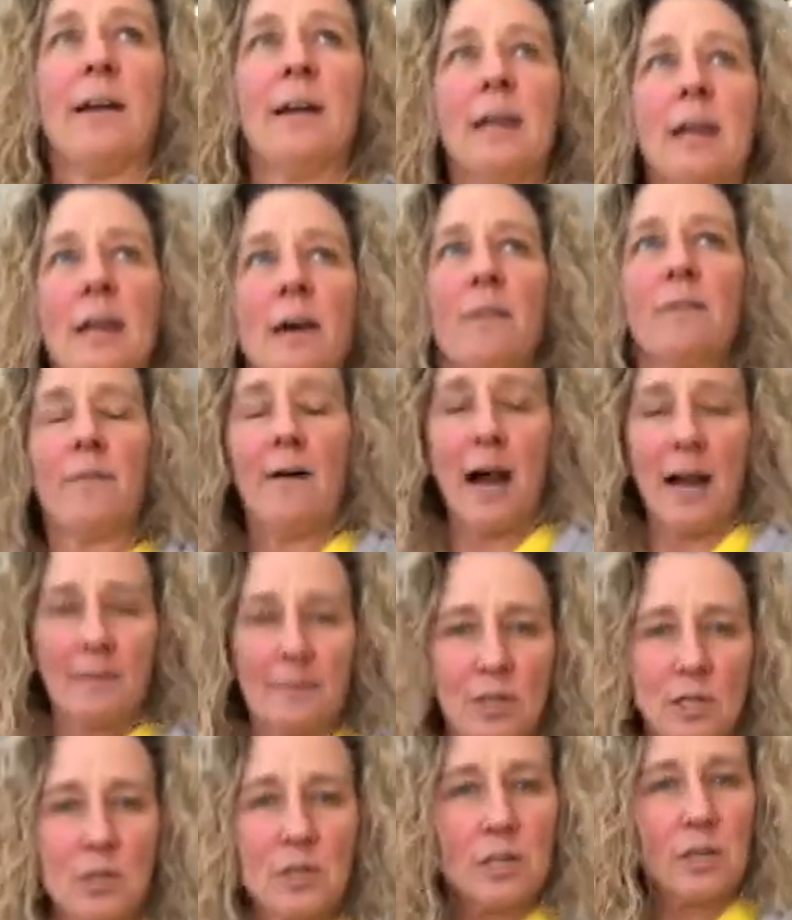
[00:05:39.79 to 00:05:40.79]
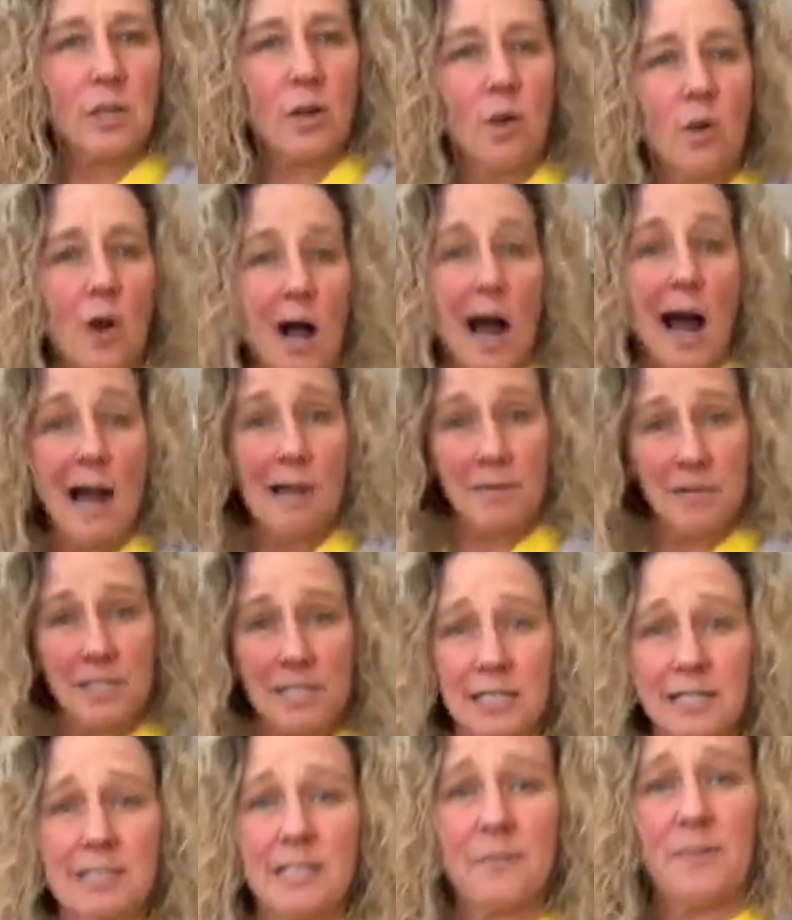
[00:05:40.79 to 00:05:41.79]
5 years ago, I was at a
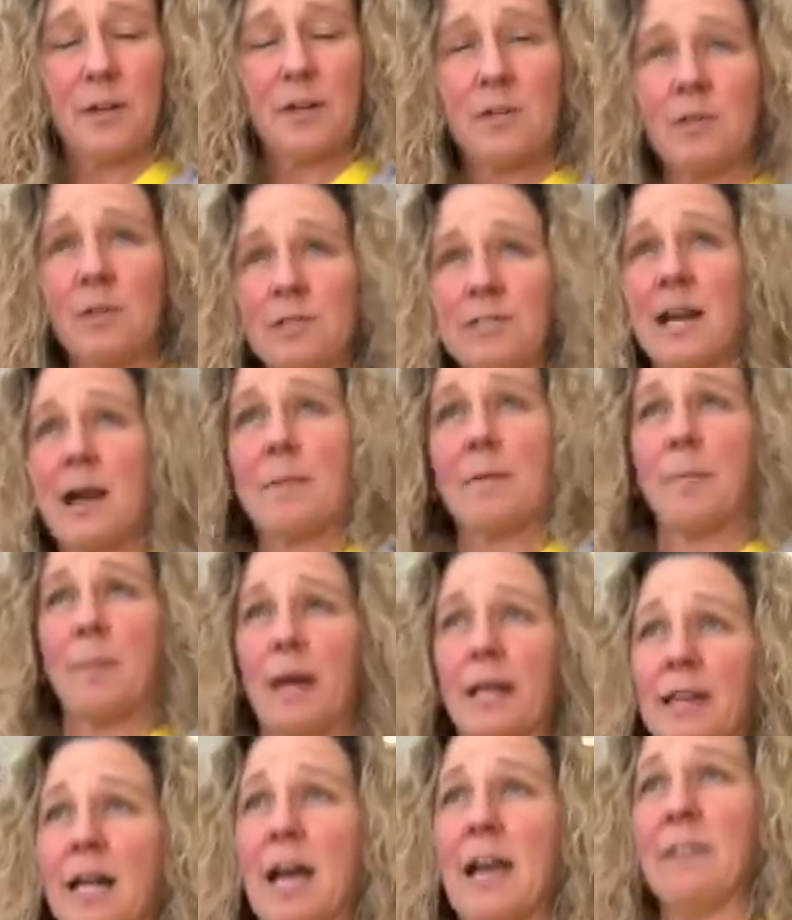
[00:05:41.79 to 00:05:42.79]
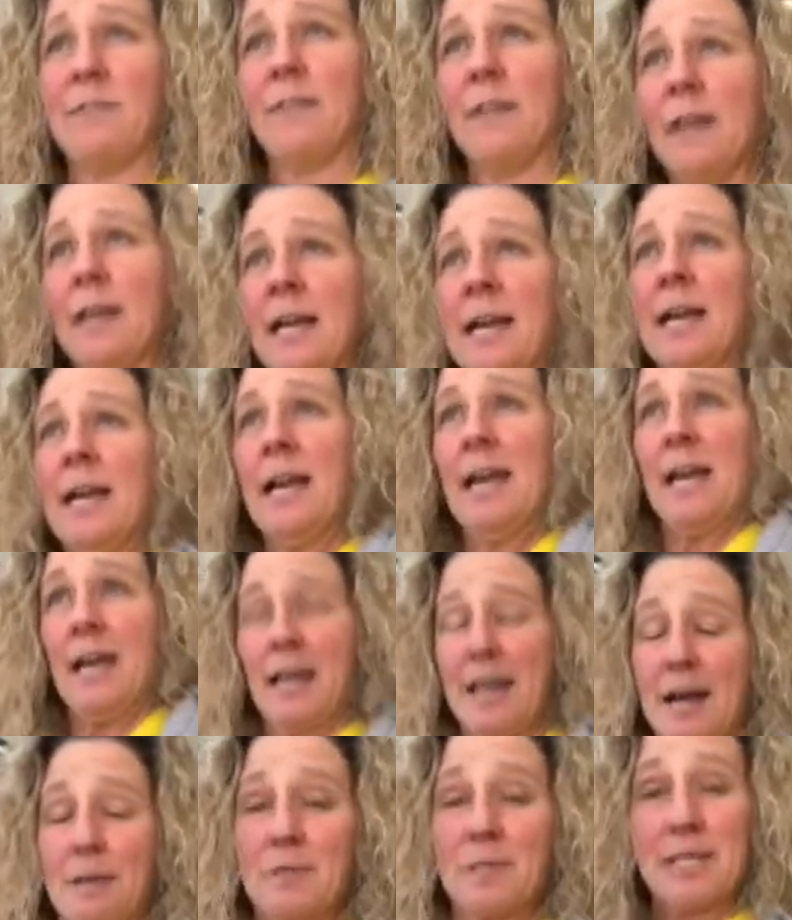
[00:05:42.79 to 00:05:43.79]
difficult time in my life, and I
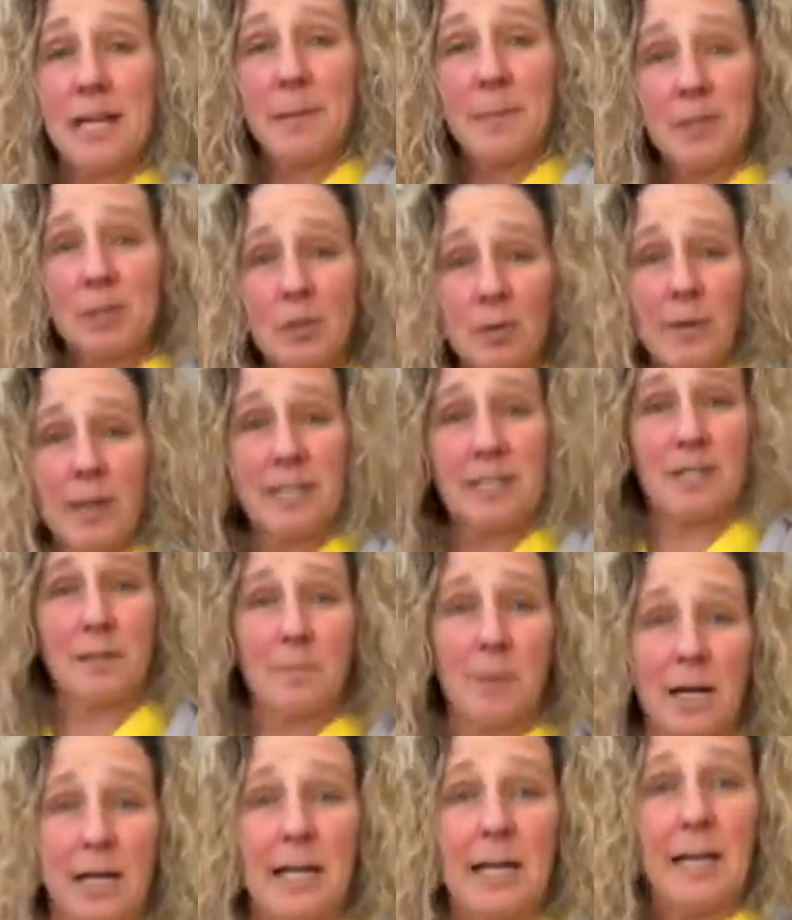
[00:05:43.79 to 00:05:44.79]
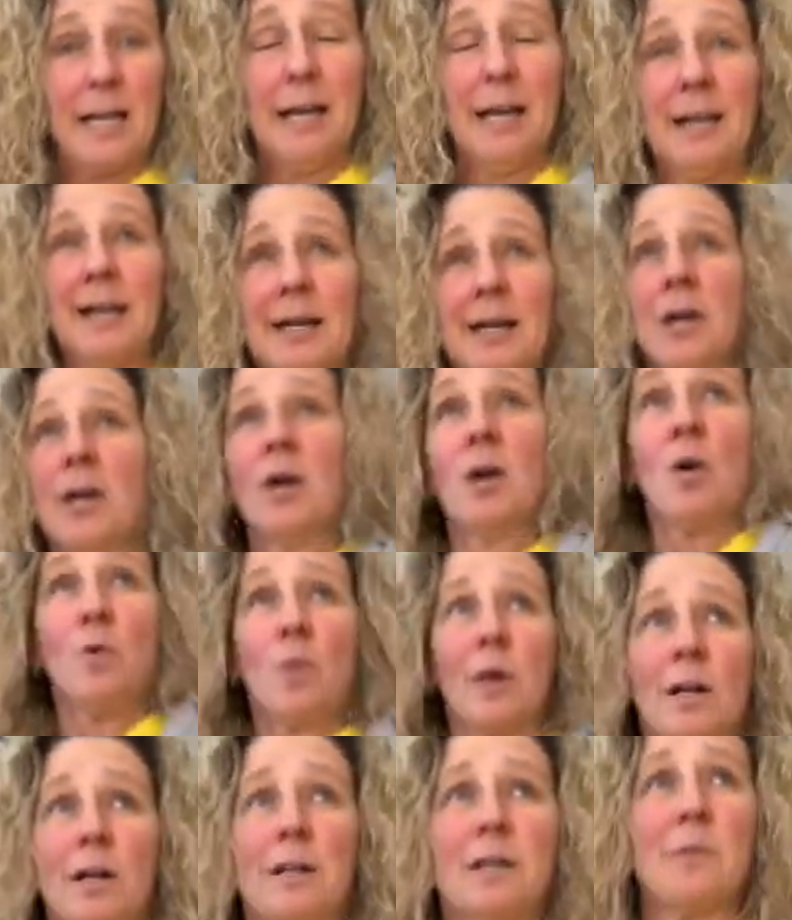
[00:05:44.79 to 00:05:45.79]
was able to raise the money. Well,
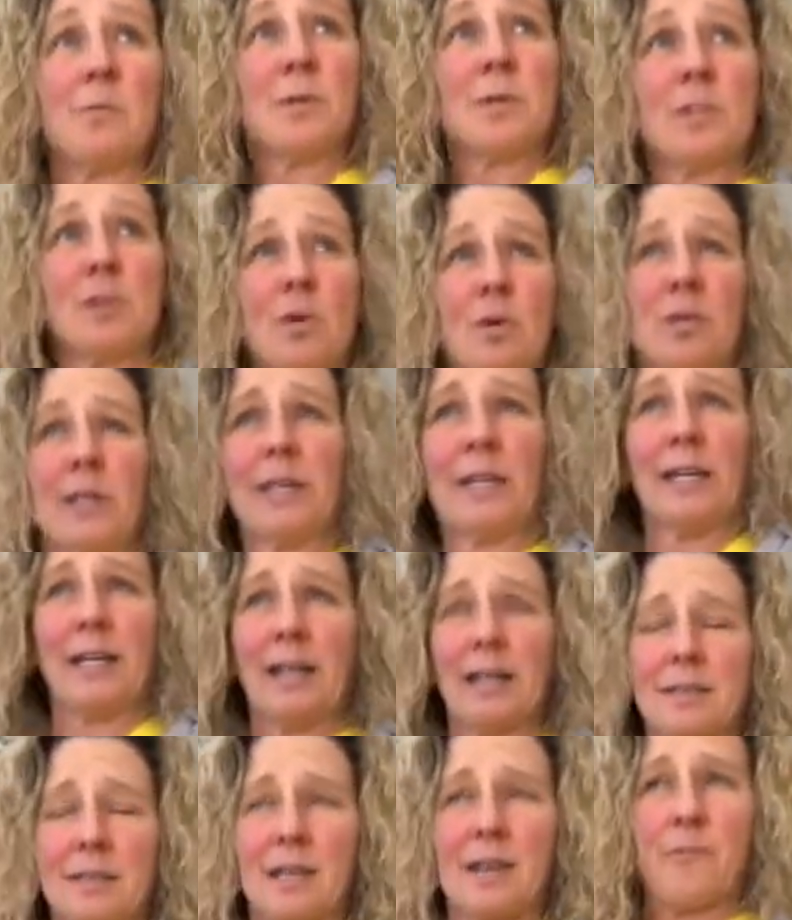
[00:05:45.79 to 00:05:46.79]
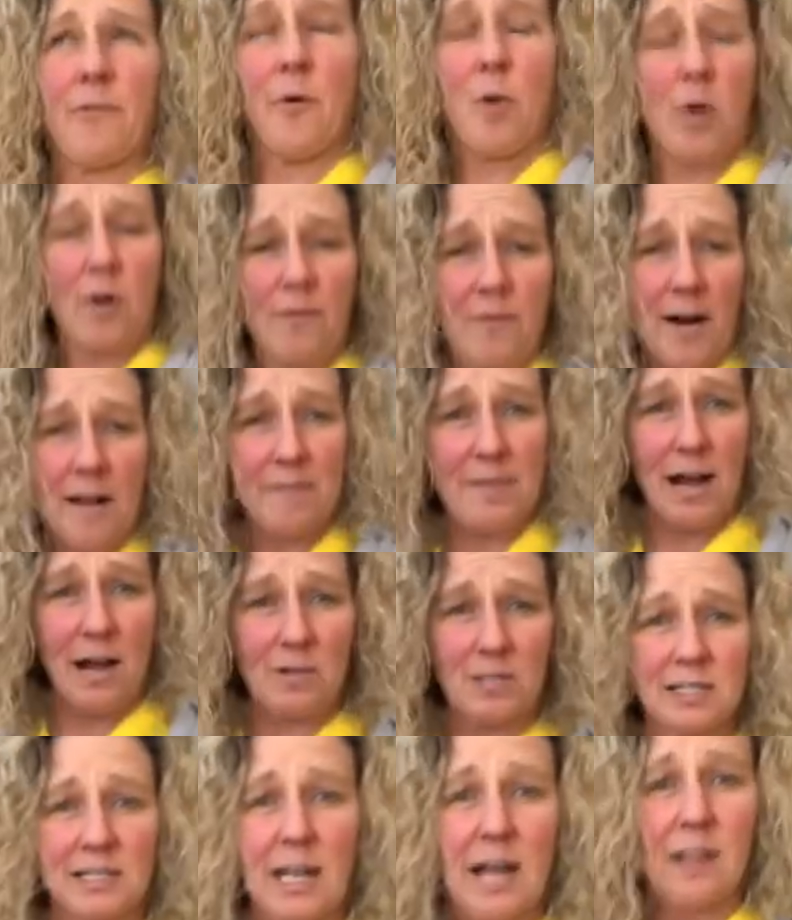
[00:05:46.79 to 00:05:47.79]
it was only, I think, $4,000 or
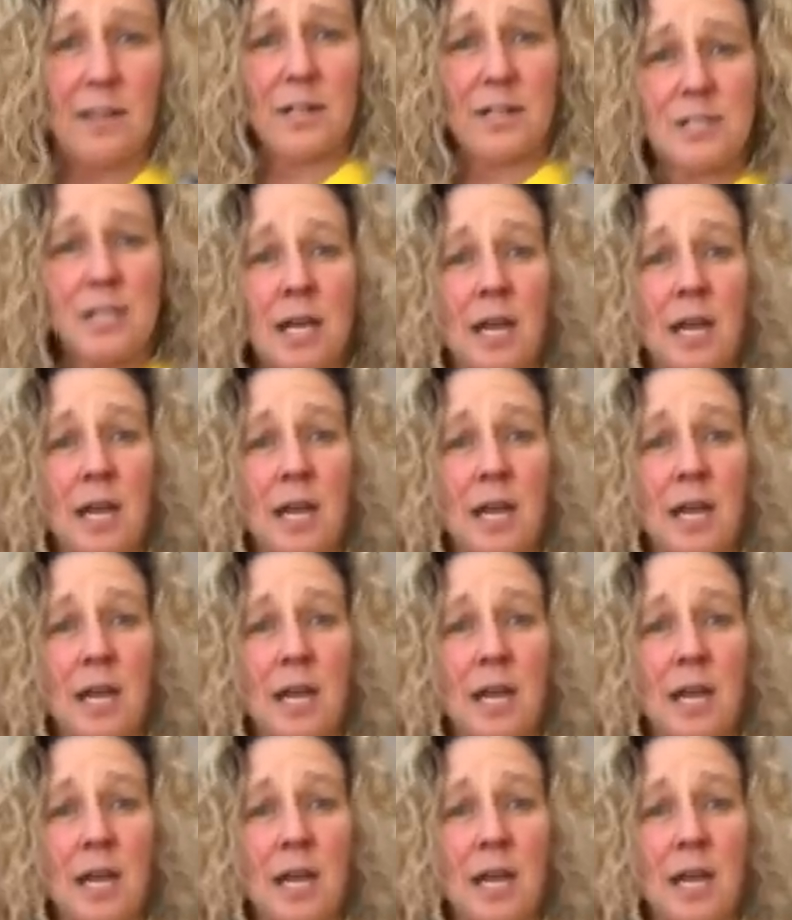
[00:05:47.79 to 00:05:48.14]
$5,000.